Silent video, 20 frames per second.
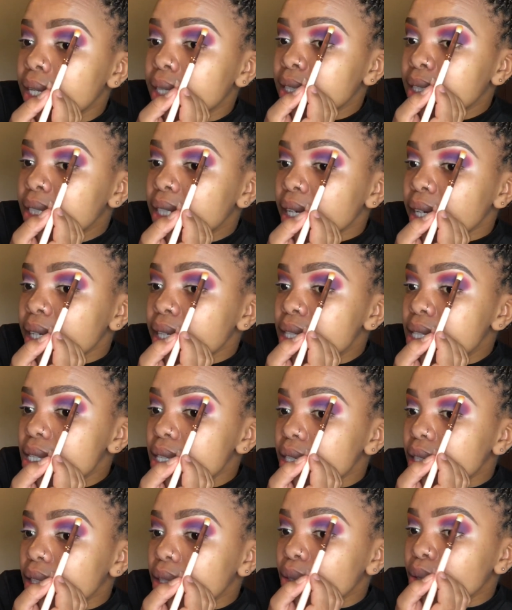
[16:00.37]
date
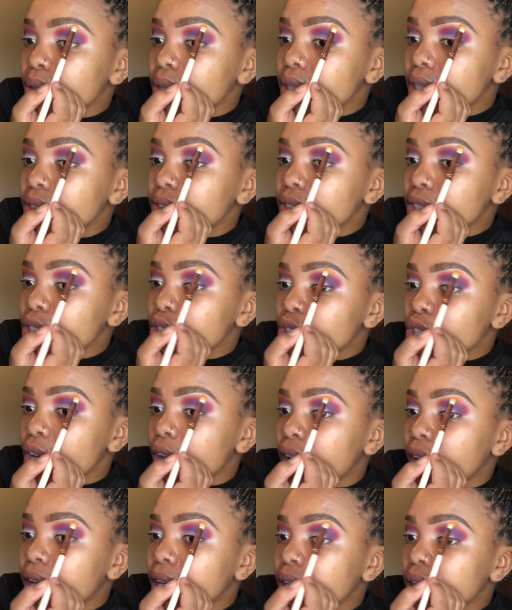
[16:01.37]
in or even
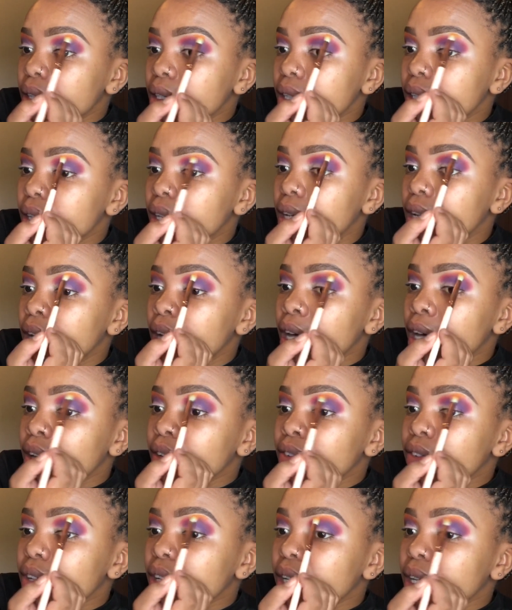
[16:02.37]
try
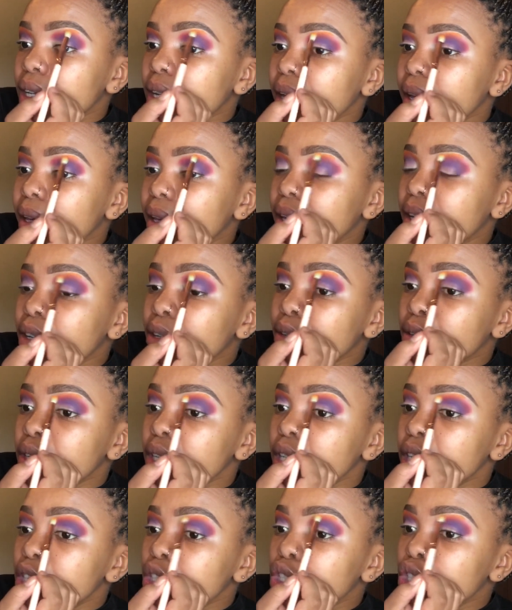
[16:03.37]
having like a
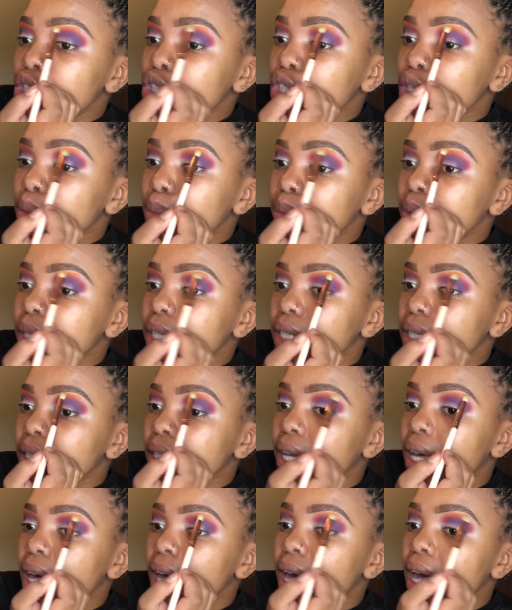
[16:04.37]
relationship in.
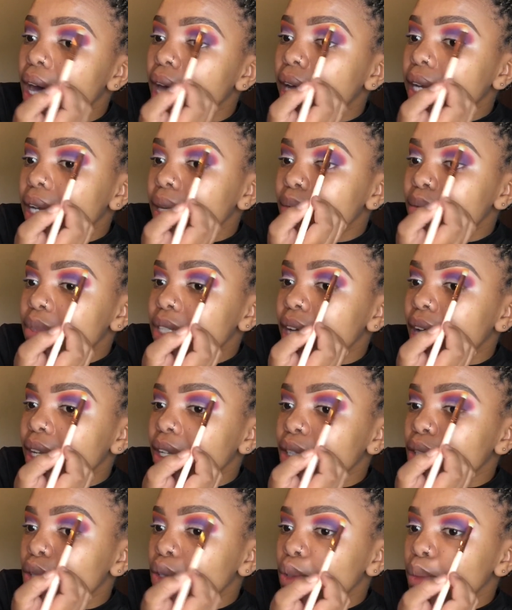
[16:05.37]
And I'm
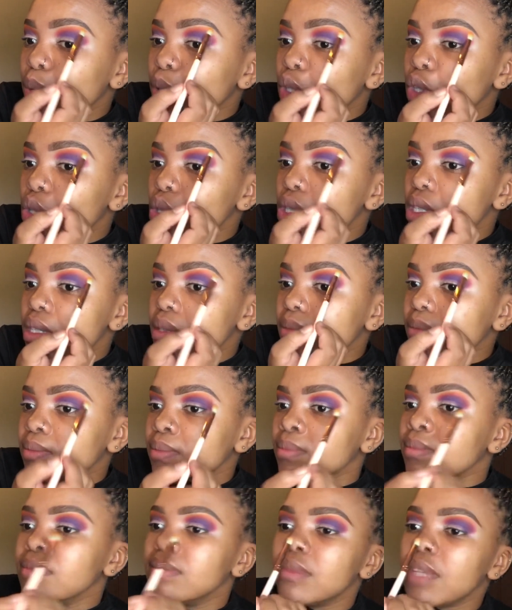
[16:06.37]
telling you because
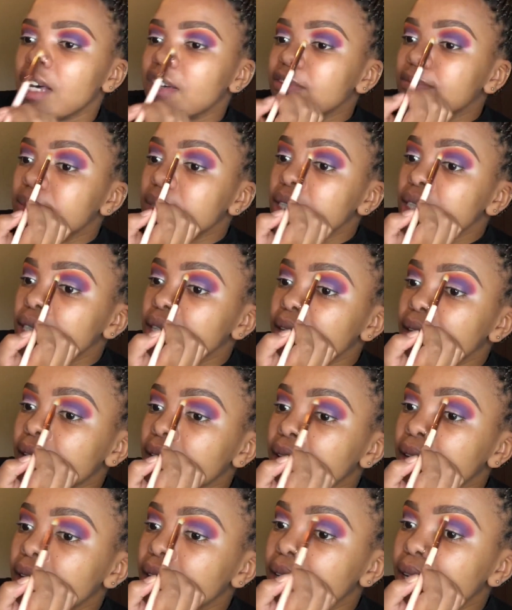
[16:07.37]
I've been here
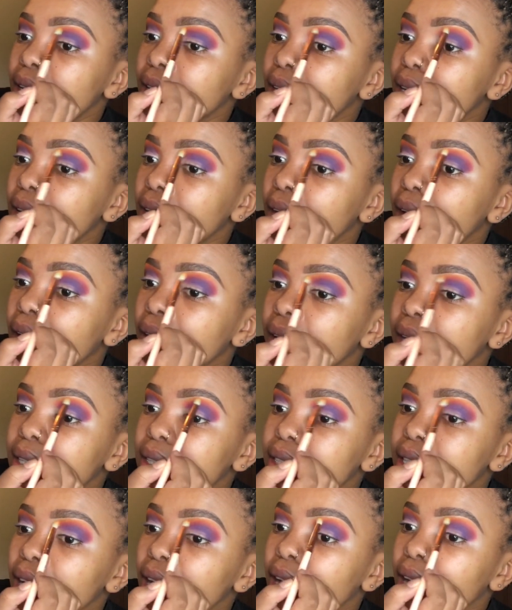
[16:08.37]
and
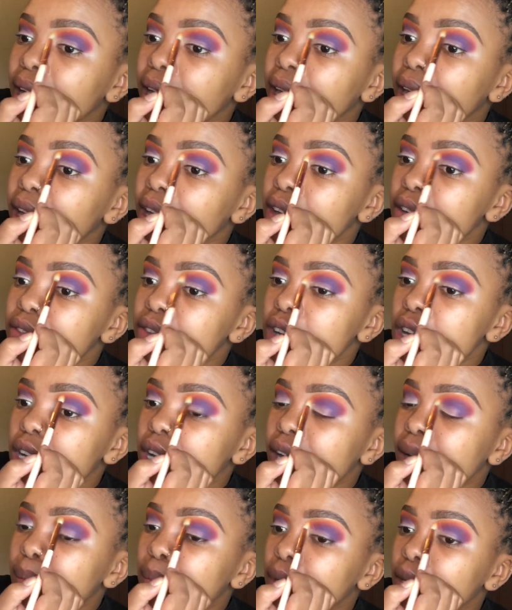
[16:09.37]
I have a
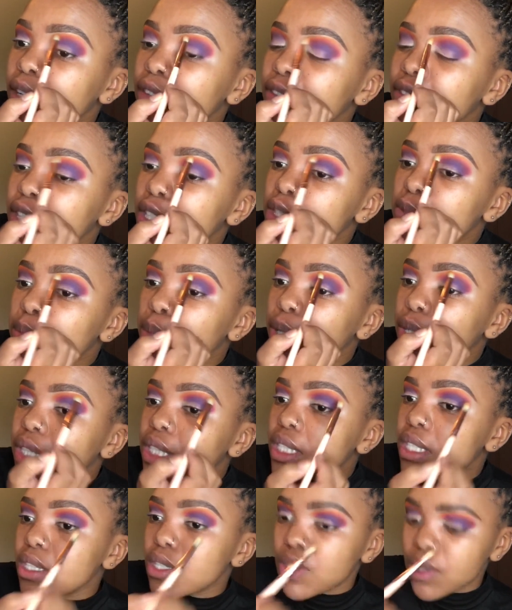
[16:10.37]
couple of
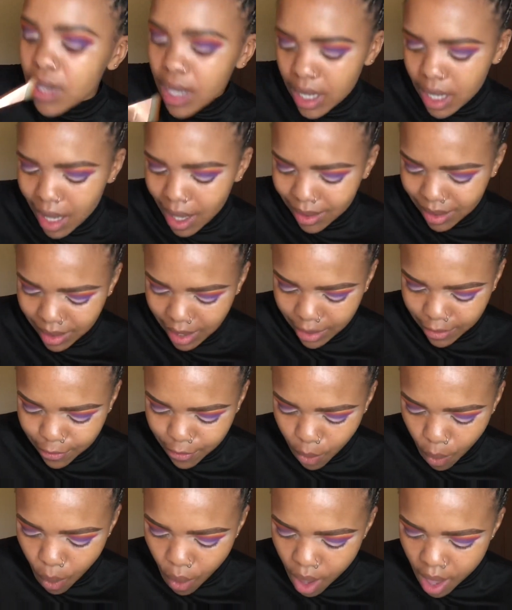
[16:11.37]
experiences to account that
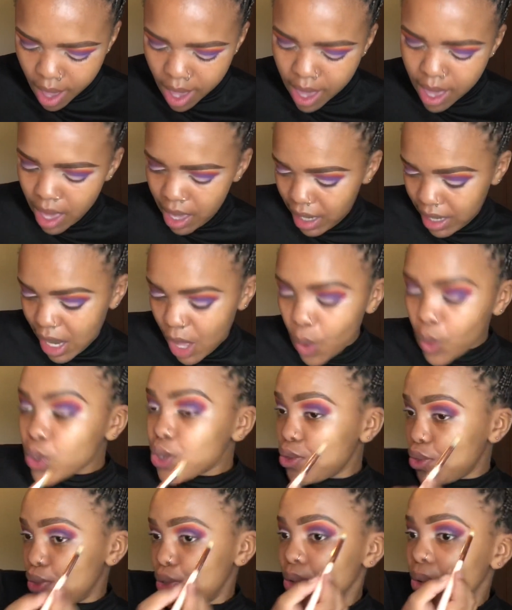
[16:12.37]
for. And I
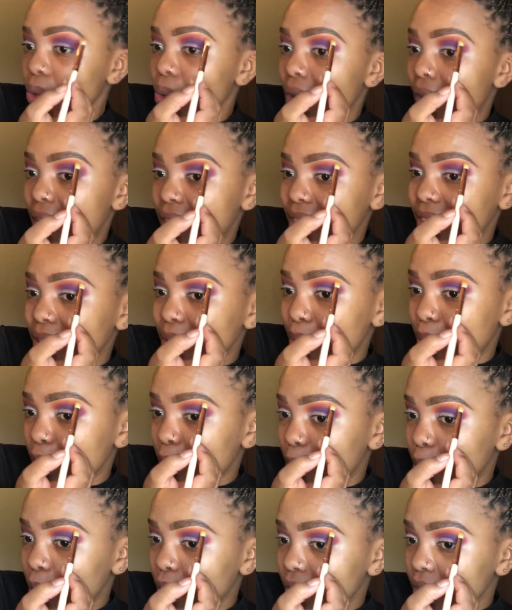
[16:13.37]
also know other
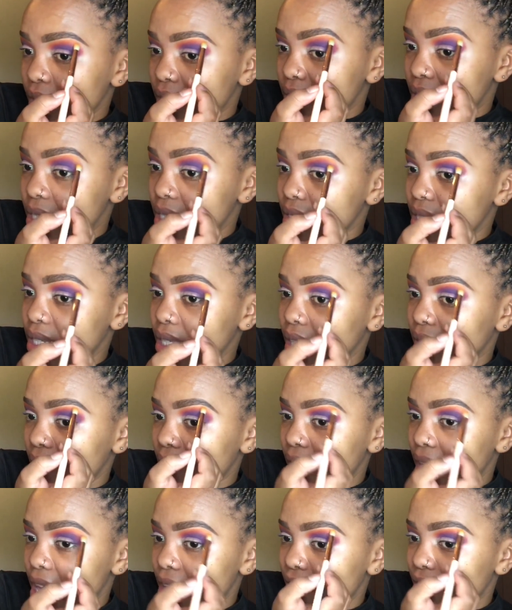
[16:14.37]
people in this city that
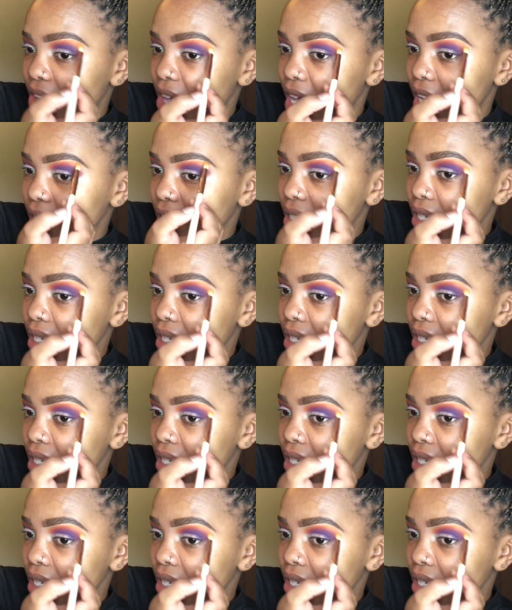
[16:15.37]
have had,